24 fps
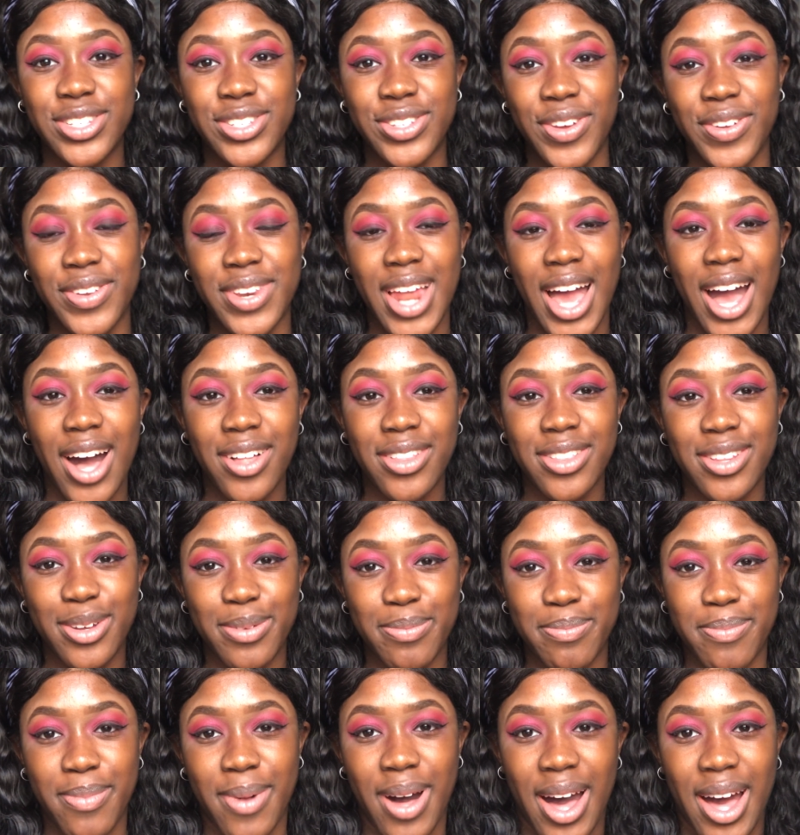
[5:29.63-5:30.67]
So now
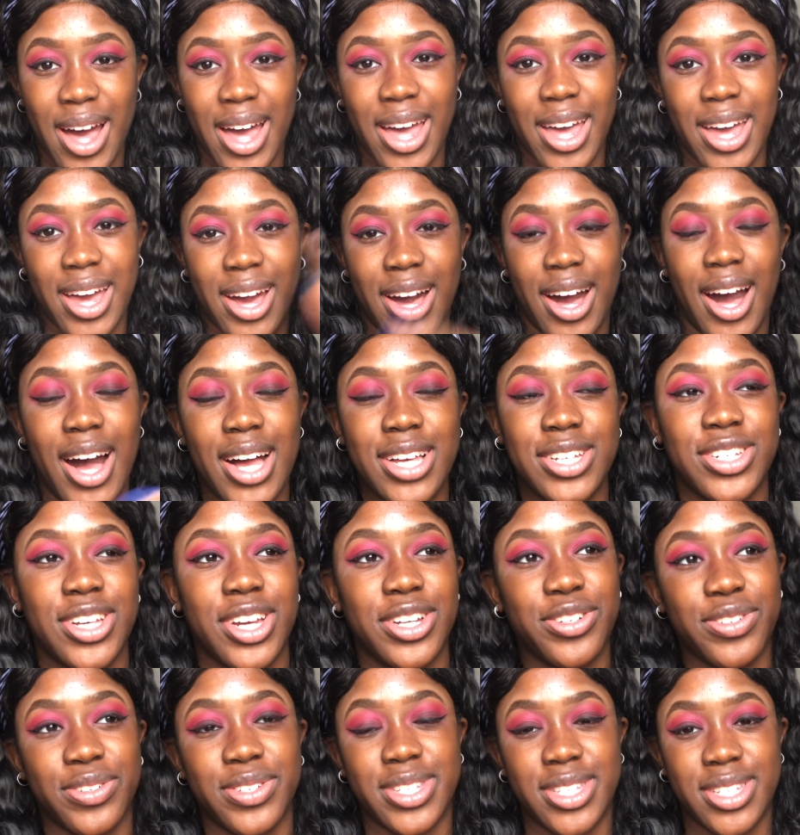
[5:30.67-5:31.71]
that my
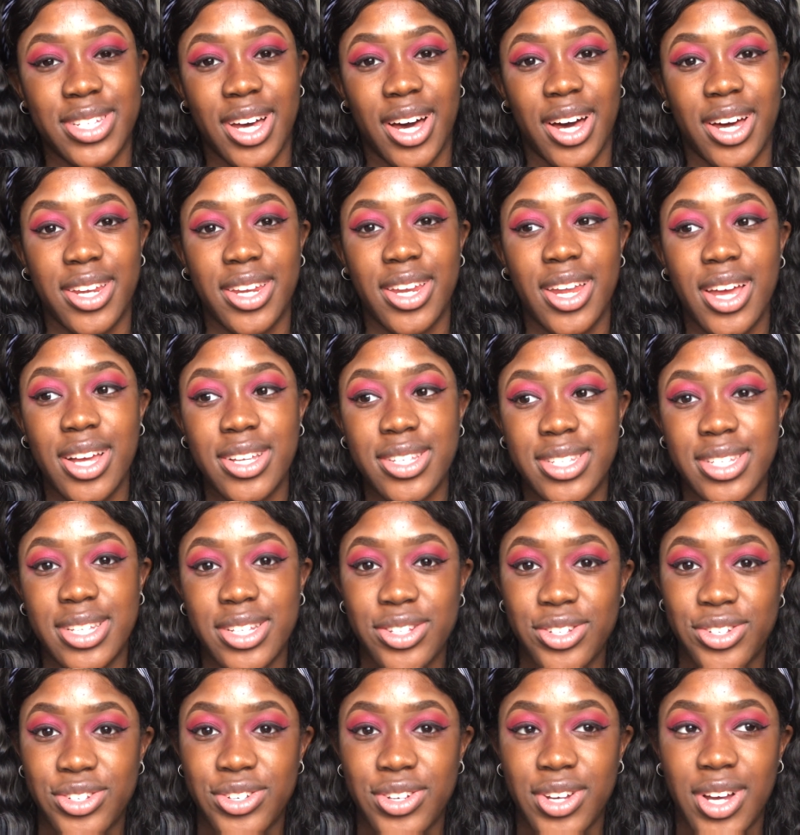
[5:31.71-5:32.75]
eyeshadow is done,
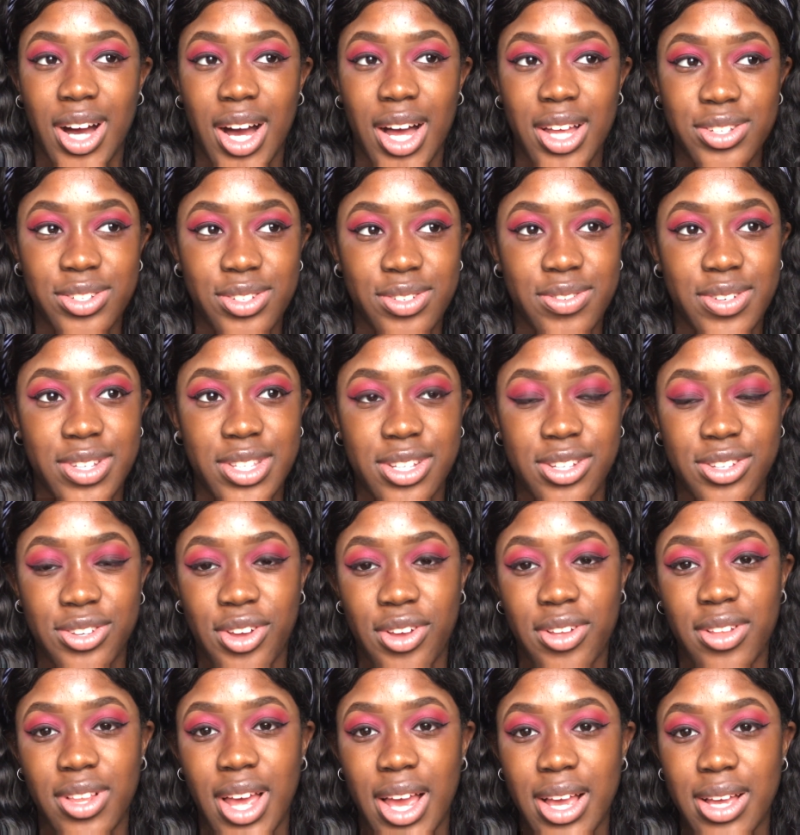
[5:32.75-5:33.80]
since you guys already
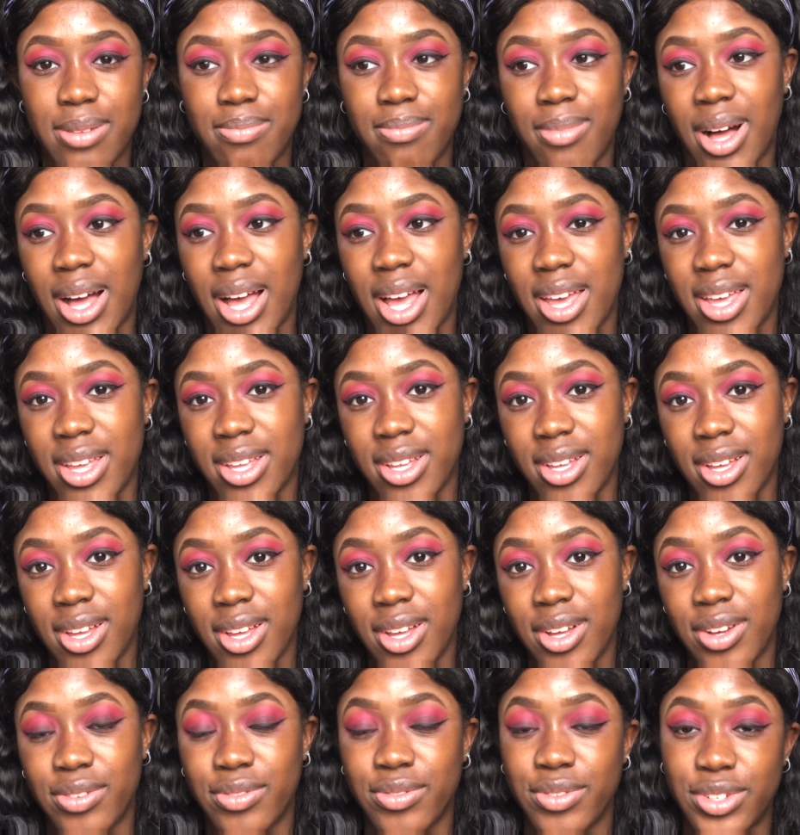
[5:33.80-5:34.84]
know like my
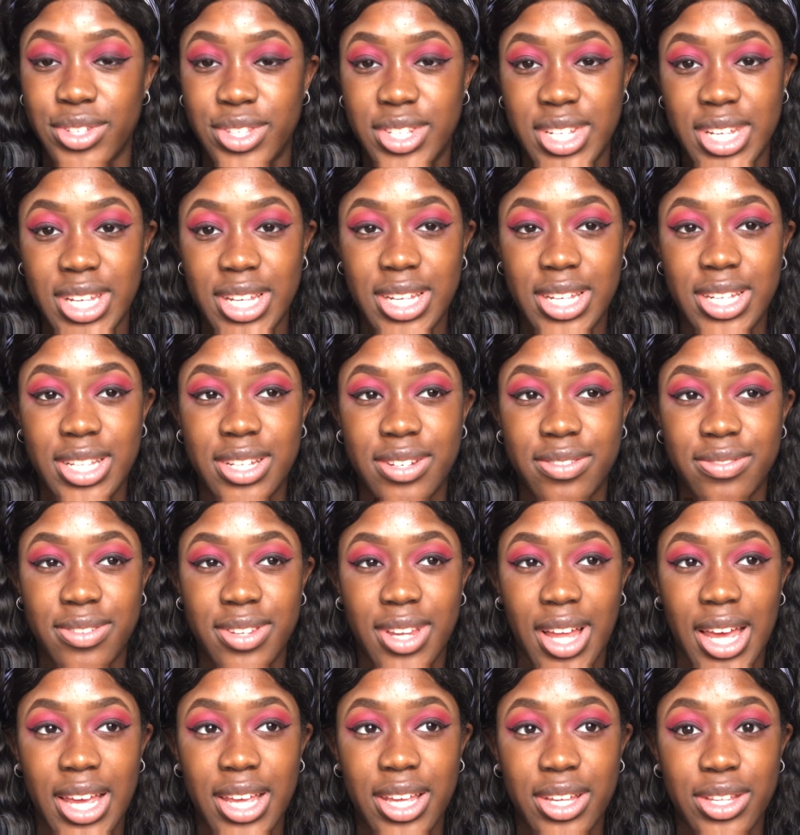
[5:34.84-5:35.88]
routine of
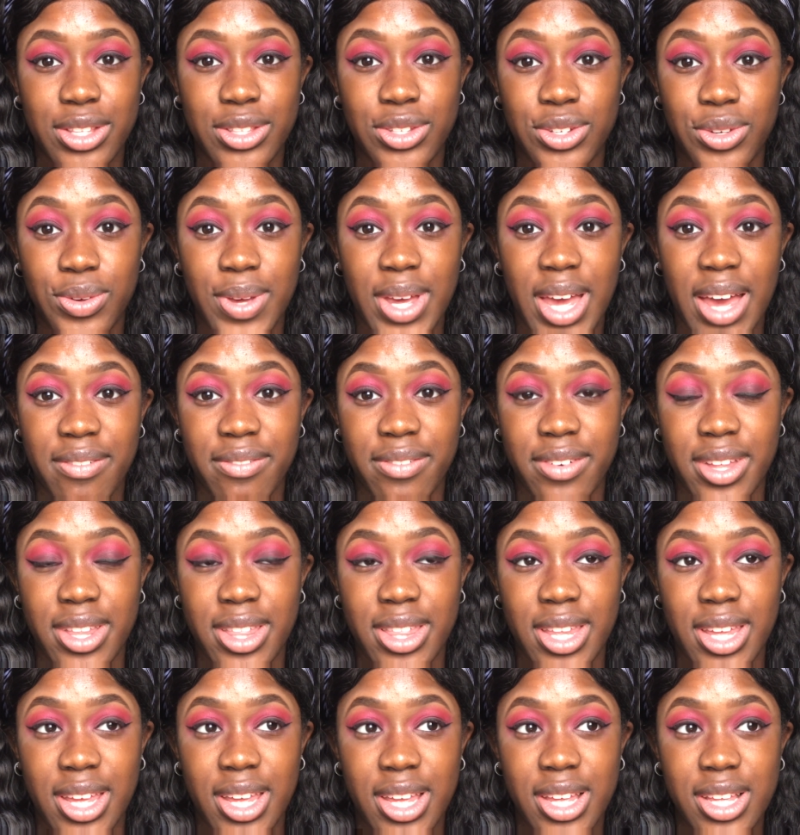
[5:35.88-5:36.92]
like doing
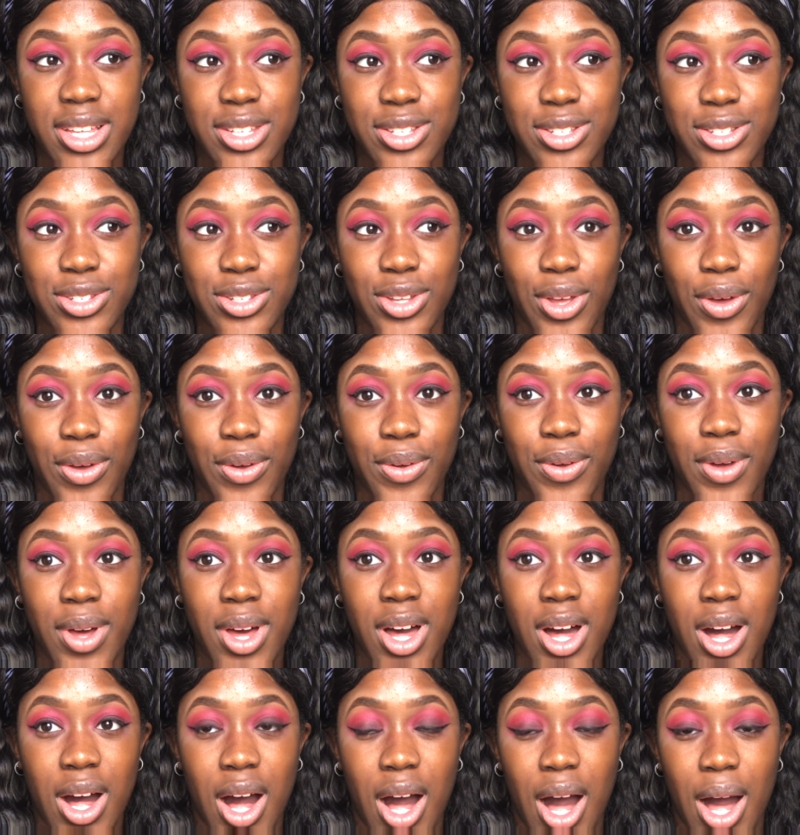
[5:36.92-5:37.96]
everything, so
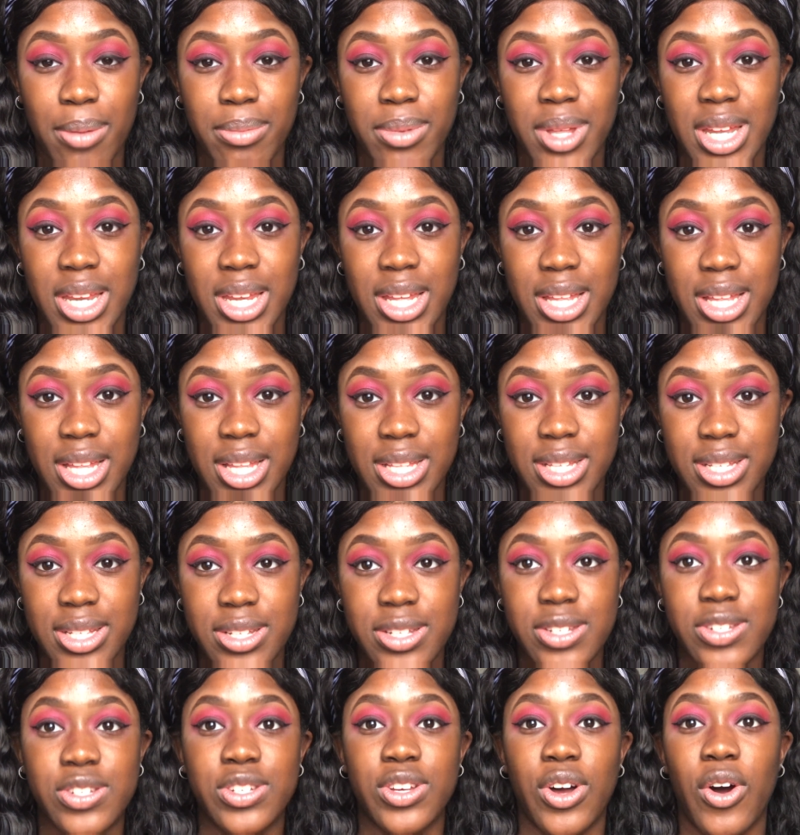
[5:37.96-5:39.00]
I'm gonna
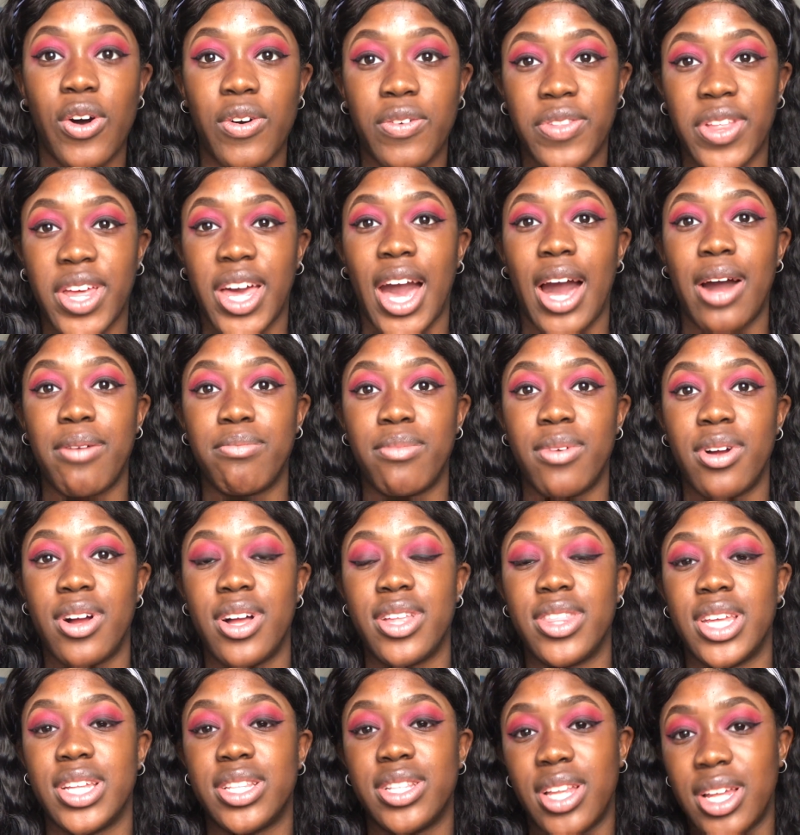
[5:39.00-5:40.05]
shut off the camera
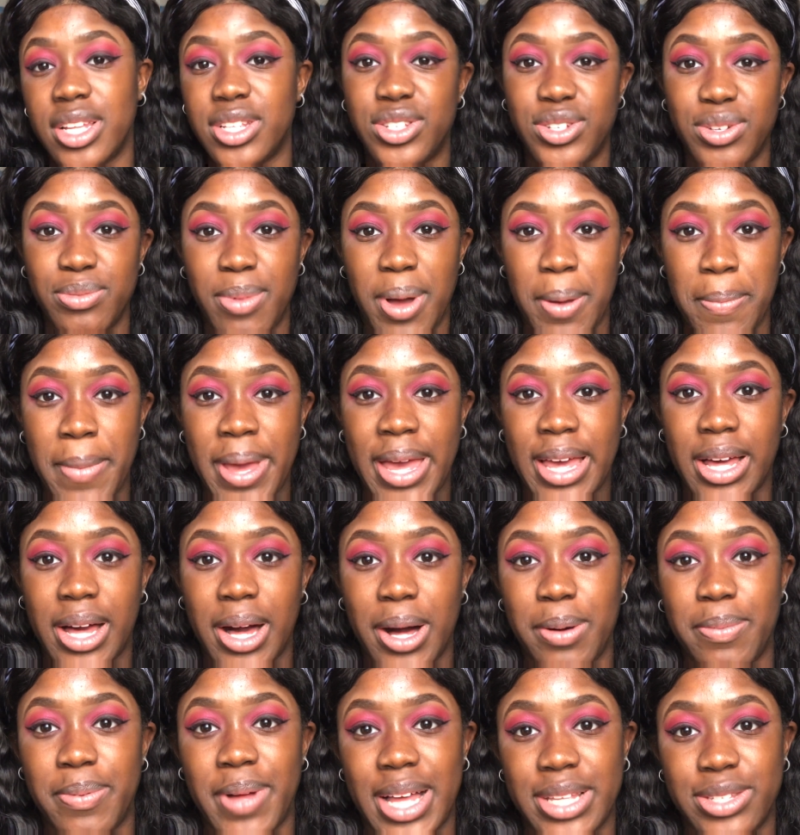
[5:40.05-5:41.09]
and then like do my
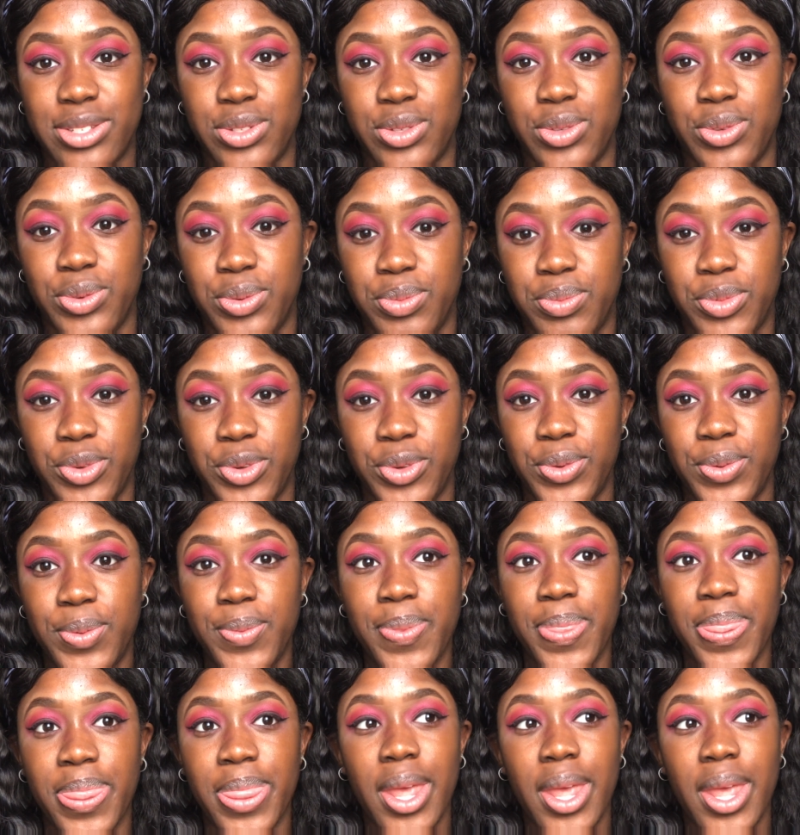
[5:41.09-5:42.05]
makeup as normal.